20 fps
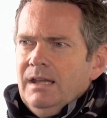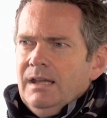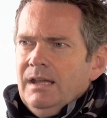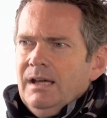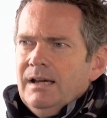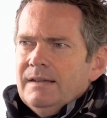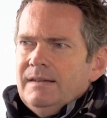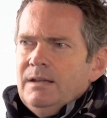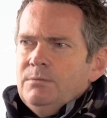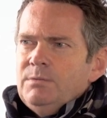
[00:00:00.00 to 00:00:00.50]

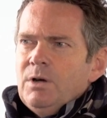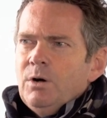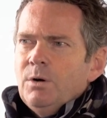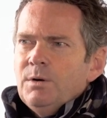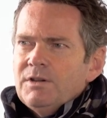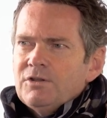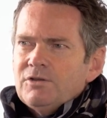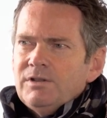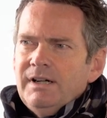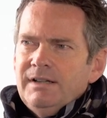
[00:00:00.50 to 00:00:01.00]
Yeah, I think we
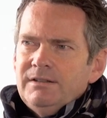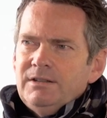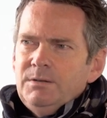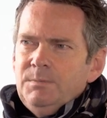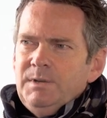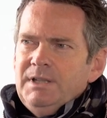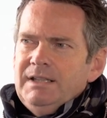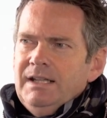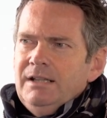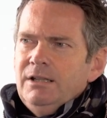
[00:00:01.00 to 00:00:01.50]
always try
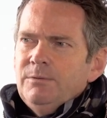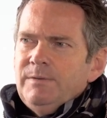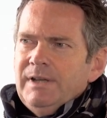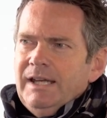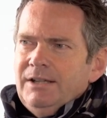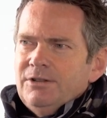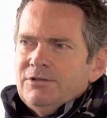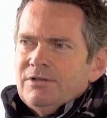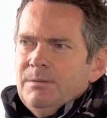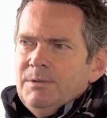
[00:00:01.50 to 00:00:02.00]
to be the
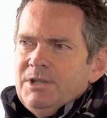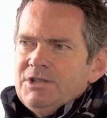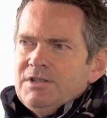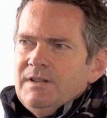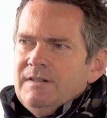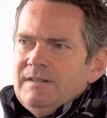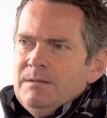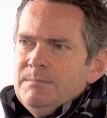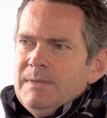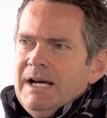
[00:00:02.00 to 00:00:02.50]
innovator. I mean,
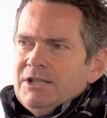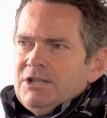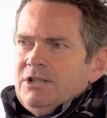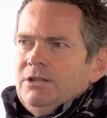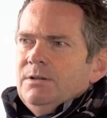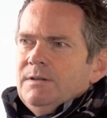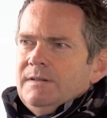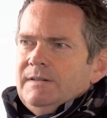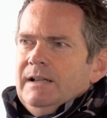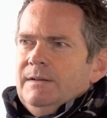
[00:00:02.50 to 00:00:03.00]
just
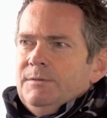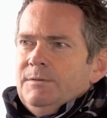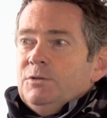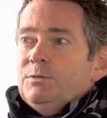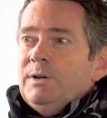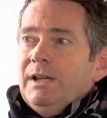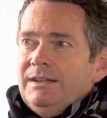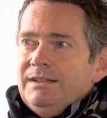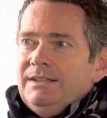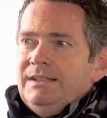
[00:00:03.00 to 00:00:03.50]
imagine yourself
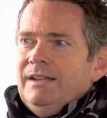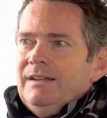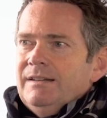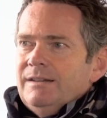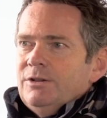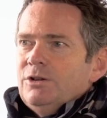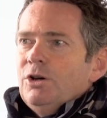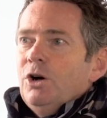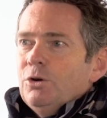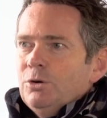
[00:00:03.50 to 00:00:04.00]
20
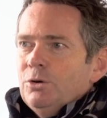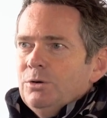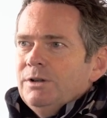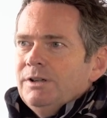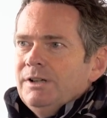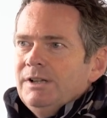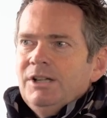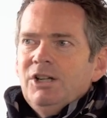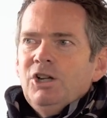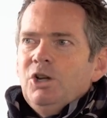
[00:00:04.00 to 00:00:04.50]
years ago
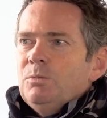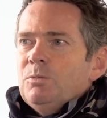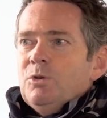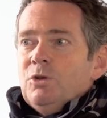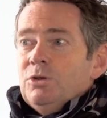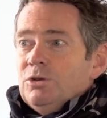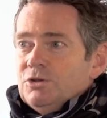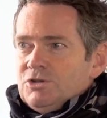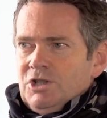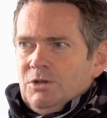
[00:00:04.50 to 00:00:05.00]

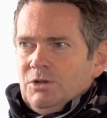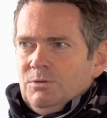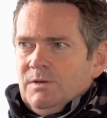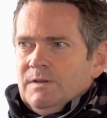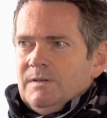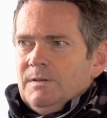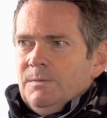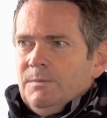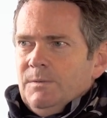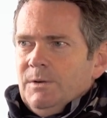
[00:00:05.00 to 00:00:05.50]
Blue Orchard
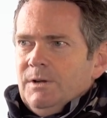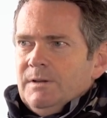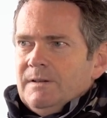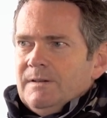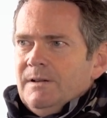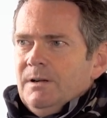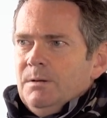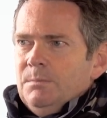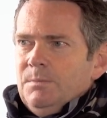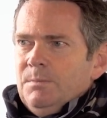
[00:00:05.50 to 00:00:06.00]
was the
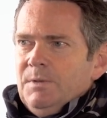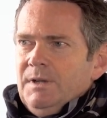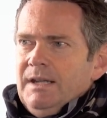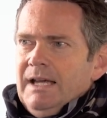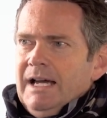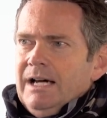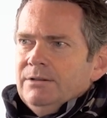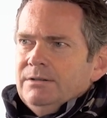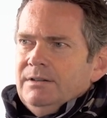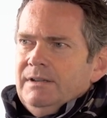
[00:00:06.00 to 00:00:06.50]
first company
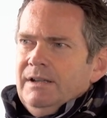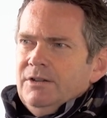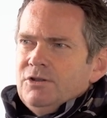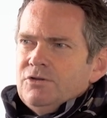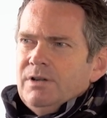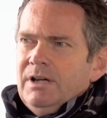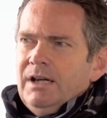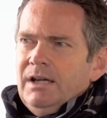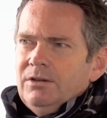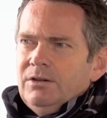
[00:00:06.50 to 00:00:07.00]
out there
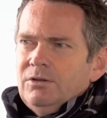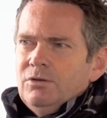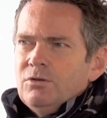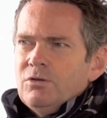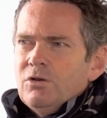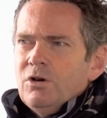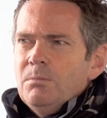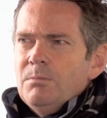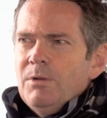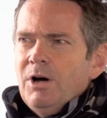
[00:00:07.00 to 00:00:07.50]
trying to
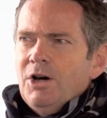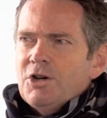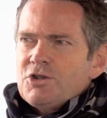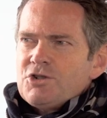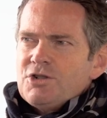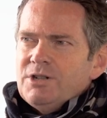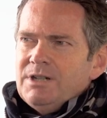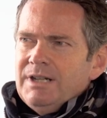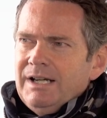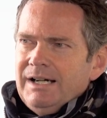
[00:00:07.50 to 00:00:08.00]

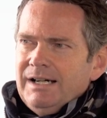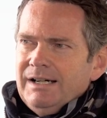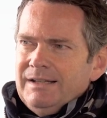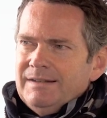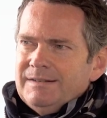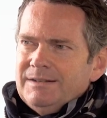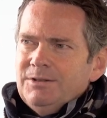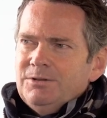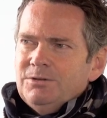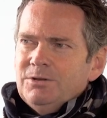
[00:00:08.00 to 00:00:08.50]

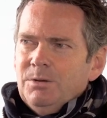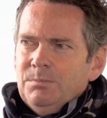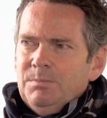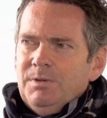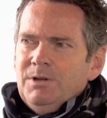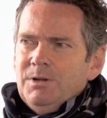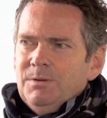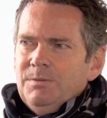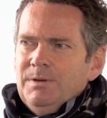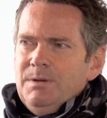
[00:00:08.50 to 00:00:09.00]
commercialize the
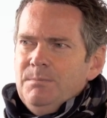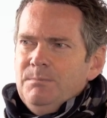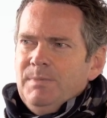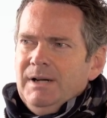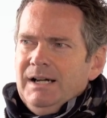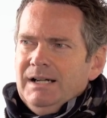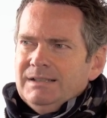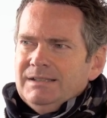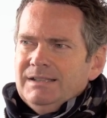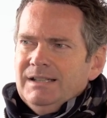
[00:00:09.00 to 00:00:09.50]
topic of
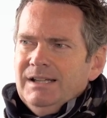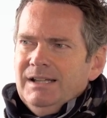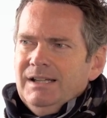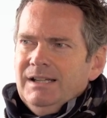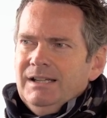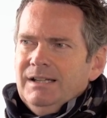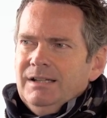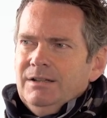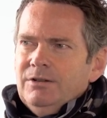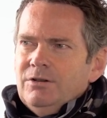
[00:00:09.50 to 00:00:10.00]
impact
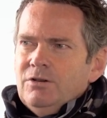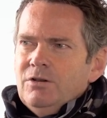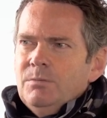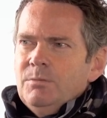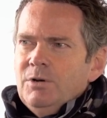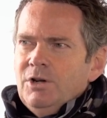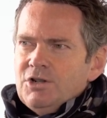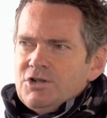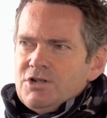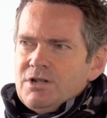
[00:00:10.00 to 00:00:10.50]
and
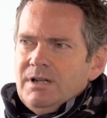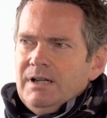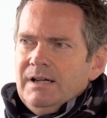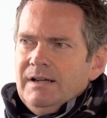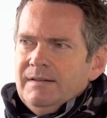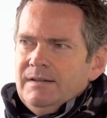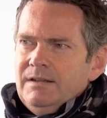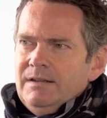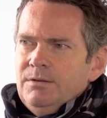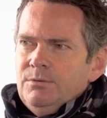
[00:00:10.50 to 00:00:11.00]

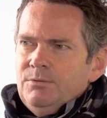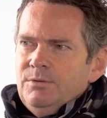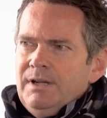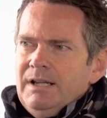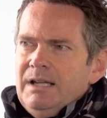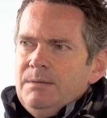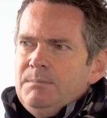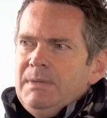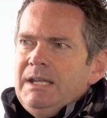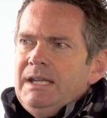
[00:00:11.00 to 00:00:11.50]
commercialize it
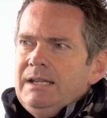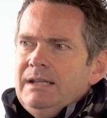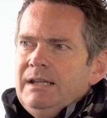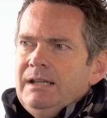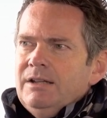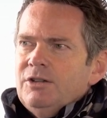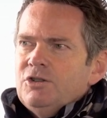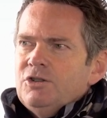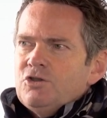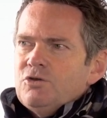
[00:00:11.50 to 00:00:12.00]
really
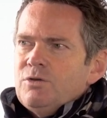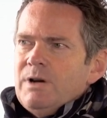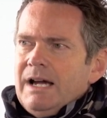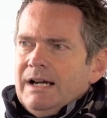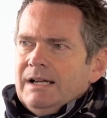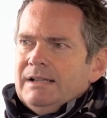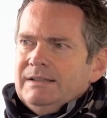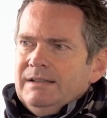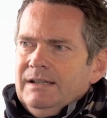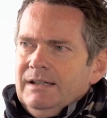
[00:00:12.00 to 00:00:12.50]
meaning
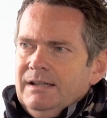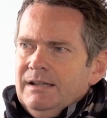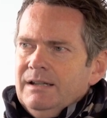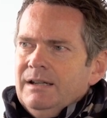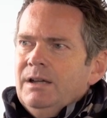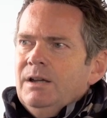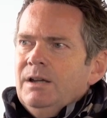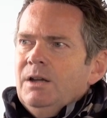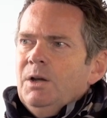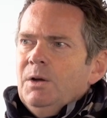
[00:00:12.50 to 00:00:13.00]
attracting
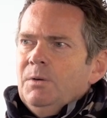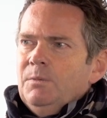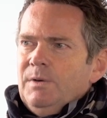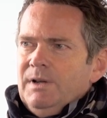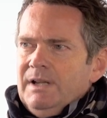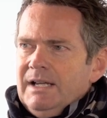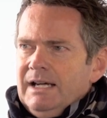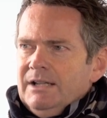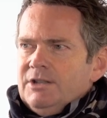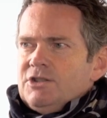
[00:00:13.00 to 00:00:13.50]

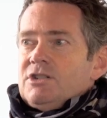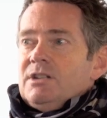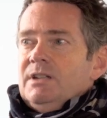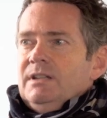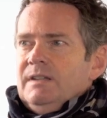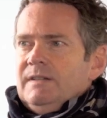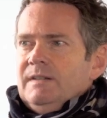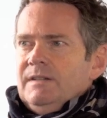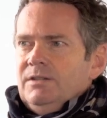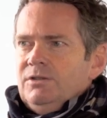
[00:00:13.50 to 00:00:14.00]
financial
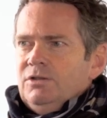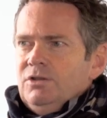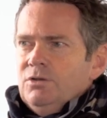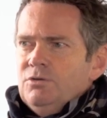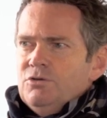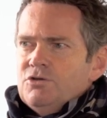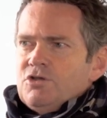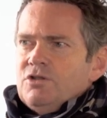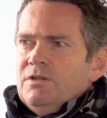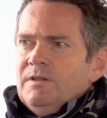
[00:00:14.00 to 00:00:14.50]

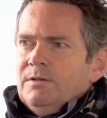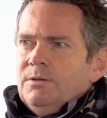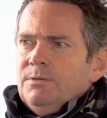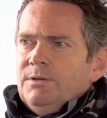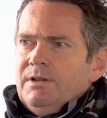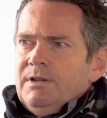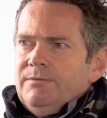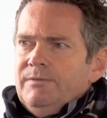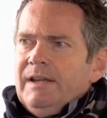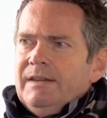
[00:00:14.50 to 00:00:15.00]
institutions
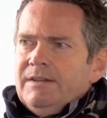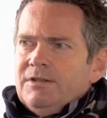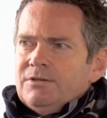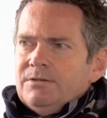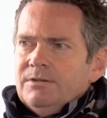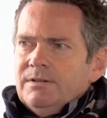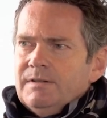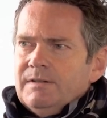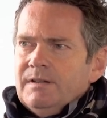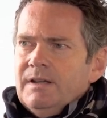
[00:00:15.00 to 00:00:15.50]
or
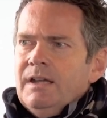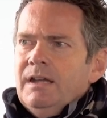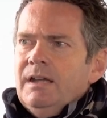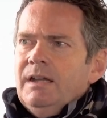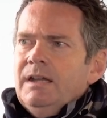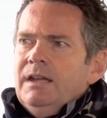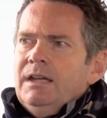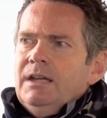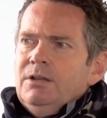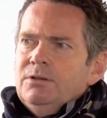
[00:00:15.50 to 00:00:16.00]
investors
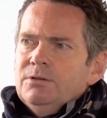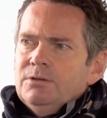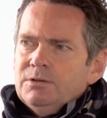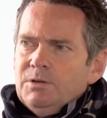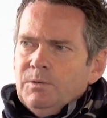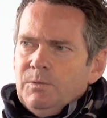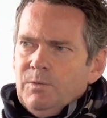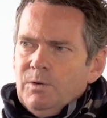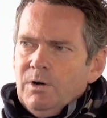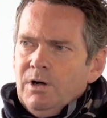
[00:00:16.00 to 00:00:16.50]
in
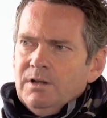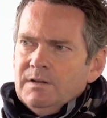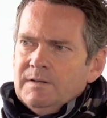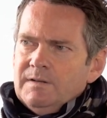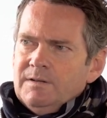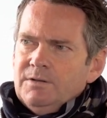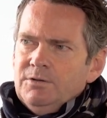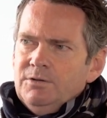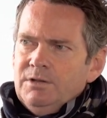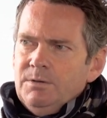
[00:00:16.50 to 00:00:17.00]
order for
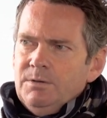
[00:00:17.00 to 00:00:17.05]
us to